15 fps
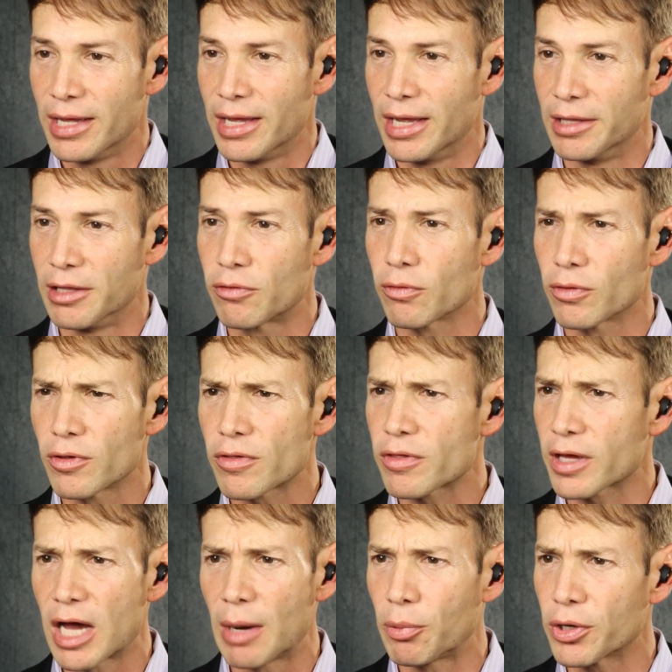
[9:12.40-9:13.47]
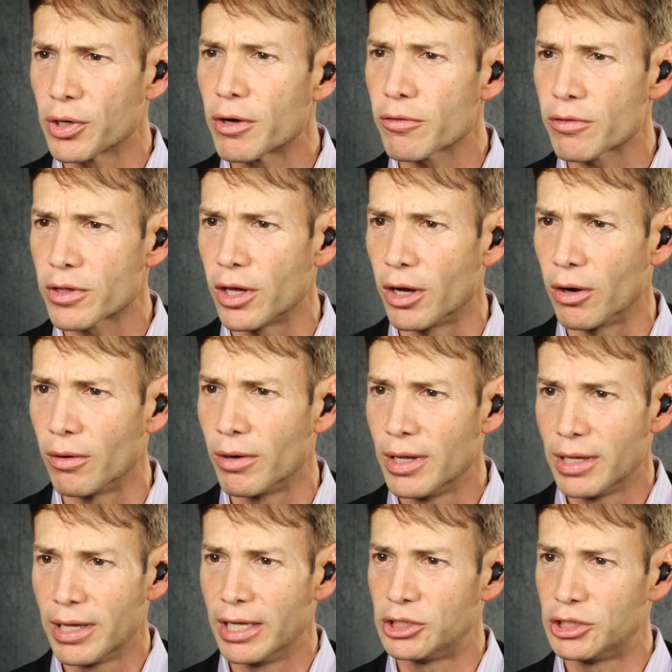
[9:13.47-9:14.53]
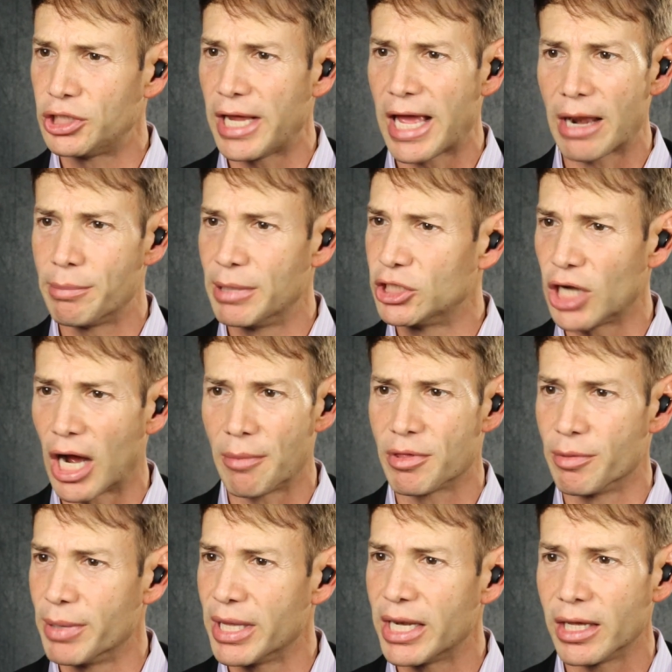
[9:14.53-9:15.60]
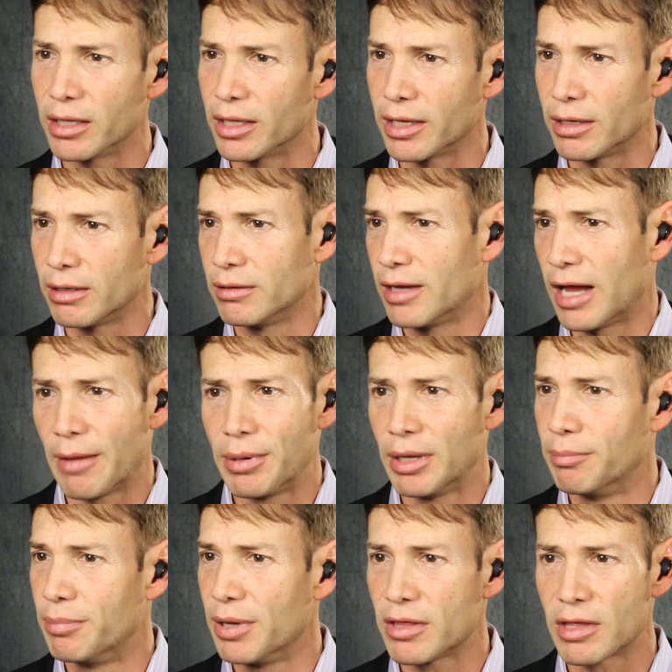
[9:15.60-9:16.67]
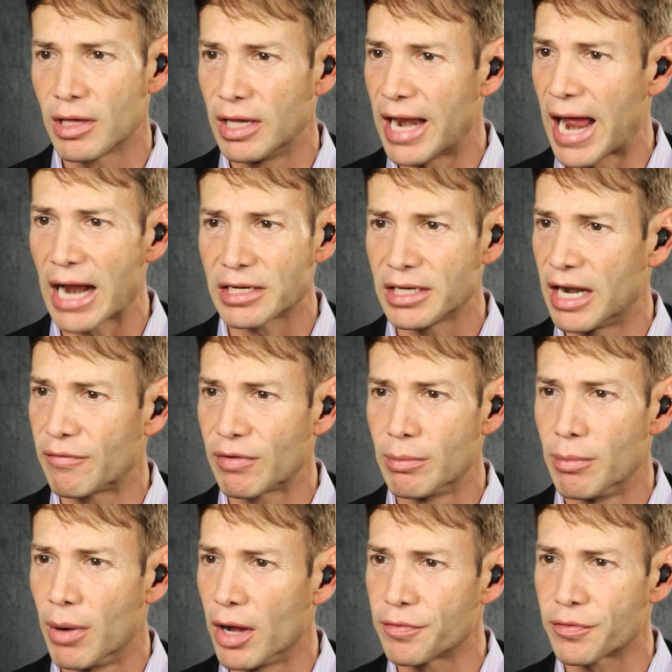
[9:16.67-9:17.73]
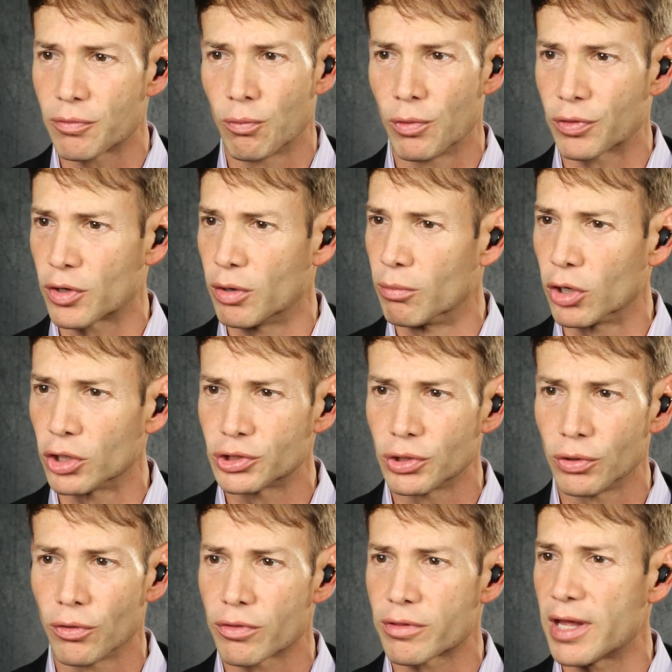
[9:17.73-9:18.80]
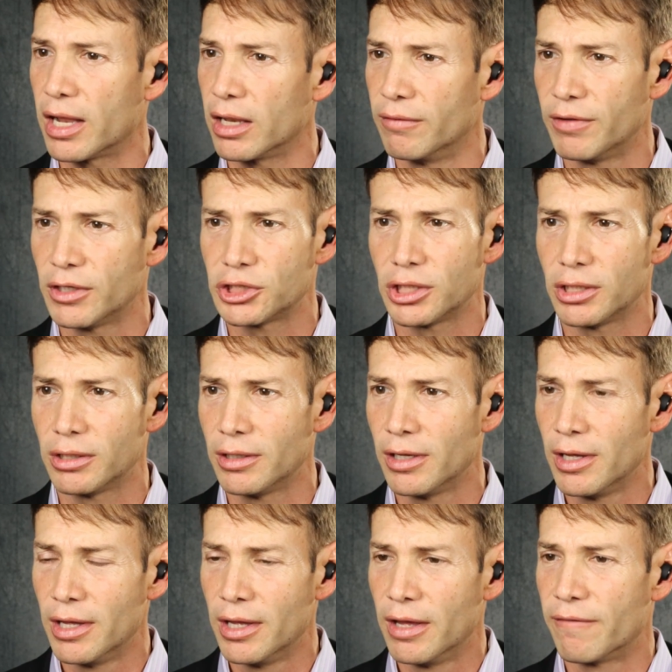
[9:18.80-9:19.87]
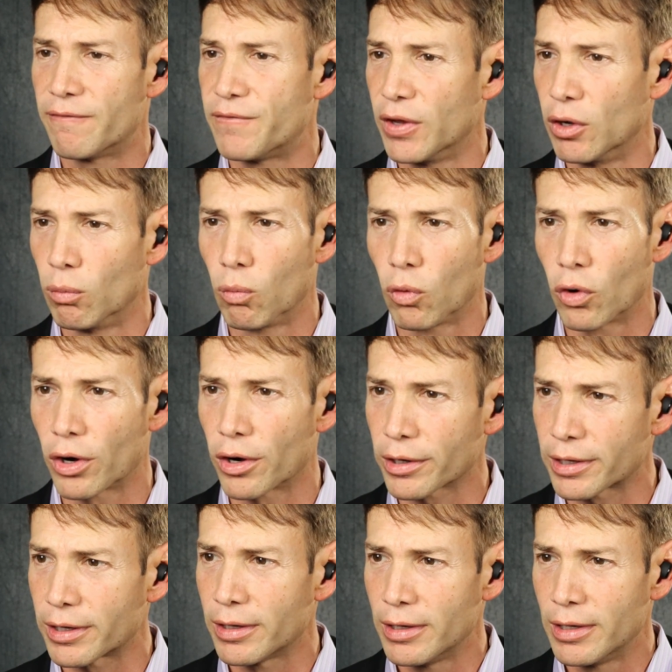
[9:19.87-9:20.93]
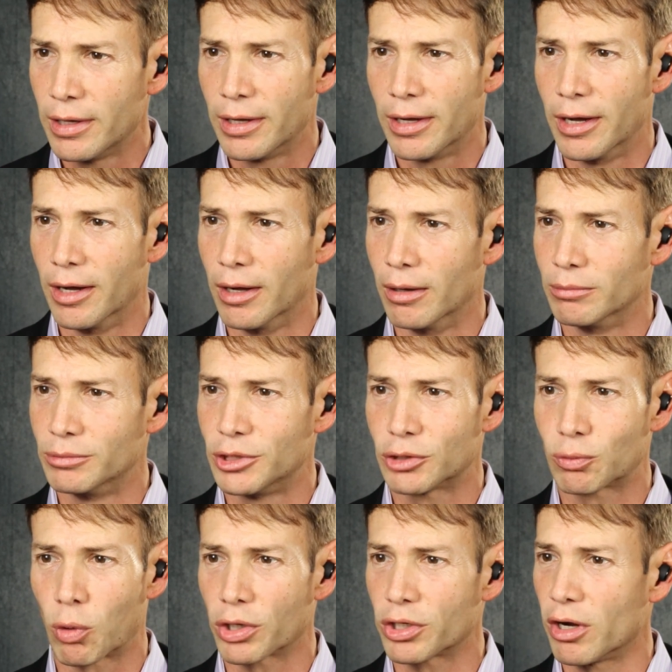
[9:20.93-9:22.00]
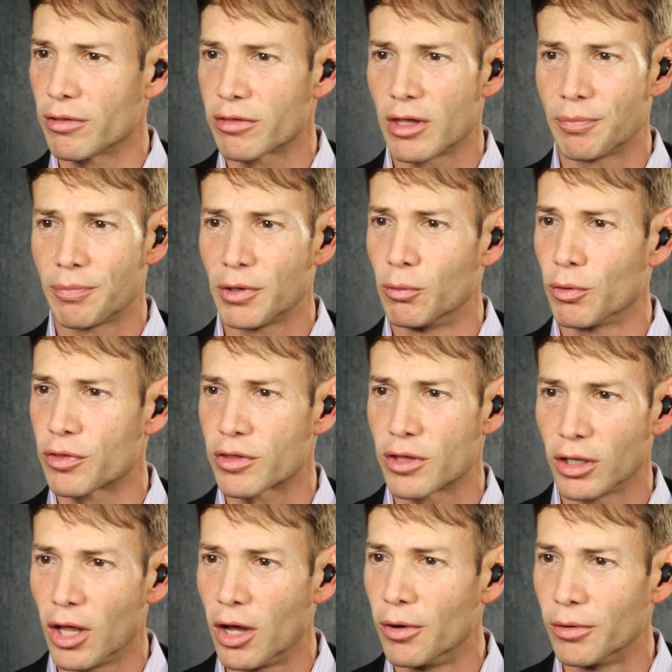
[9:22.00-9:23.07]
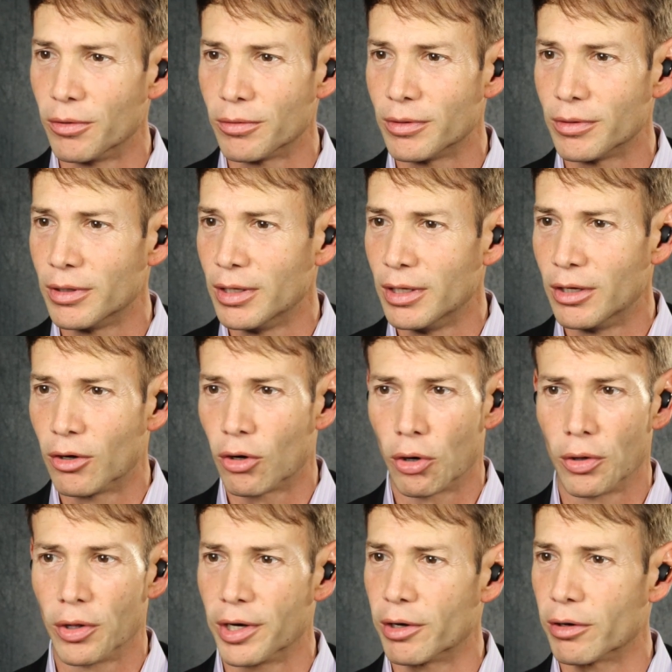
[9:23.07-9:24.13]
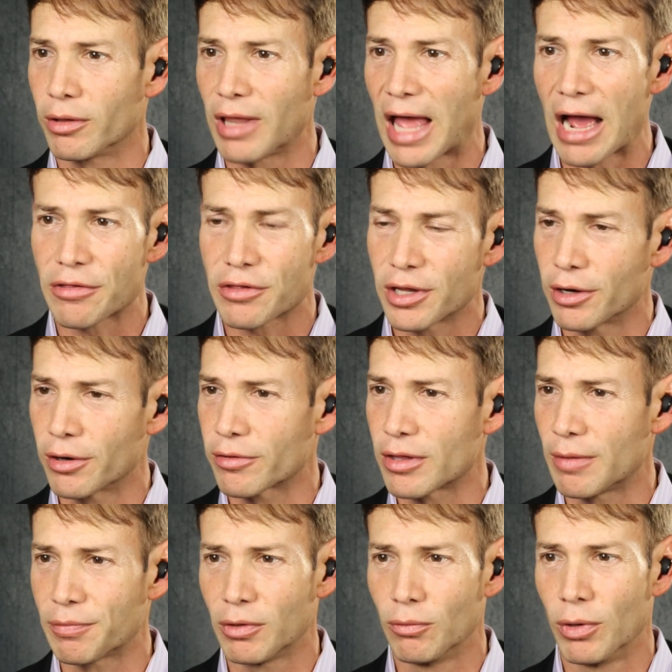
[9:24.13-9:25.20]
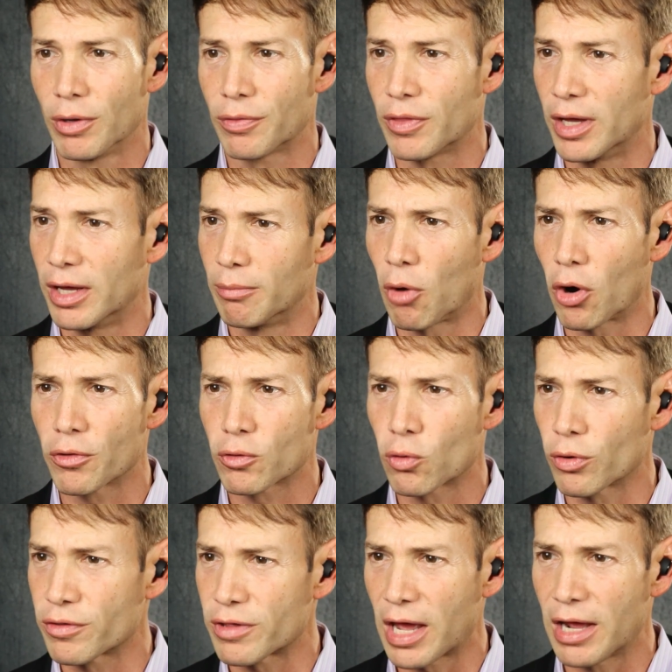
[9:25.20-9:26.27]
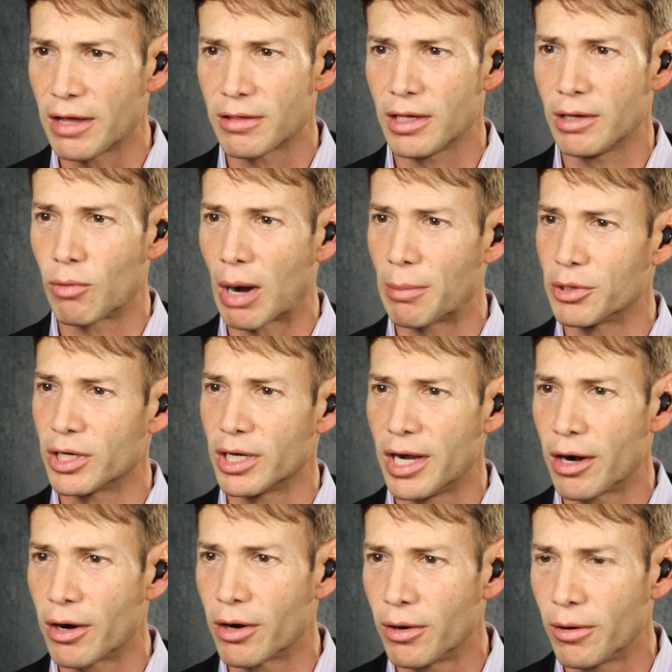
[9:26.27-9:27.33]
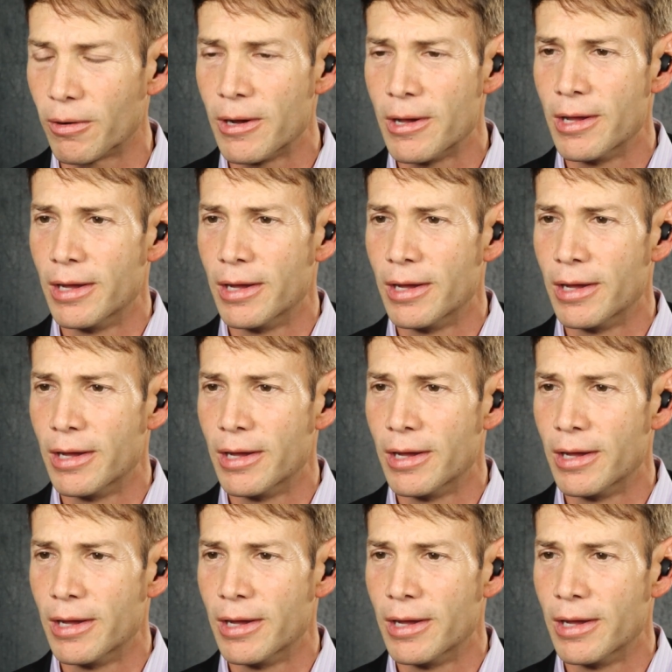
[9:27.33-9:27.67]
And this was just a couple years ago, and she had me jobs immediately. I've been busy in acting every month with commercials, television, film work. Just worked on something with Stallone earlier last year, something with Martin Scorsese, Robert De Niro.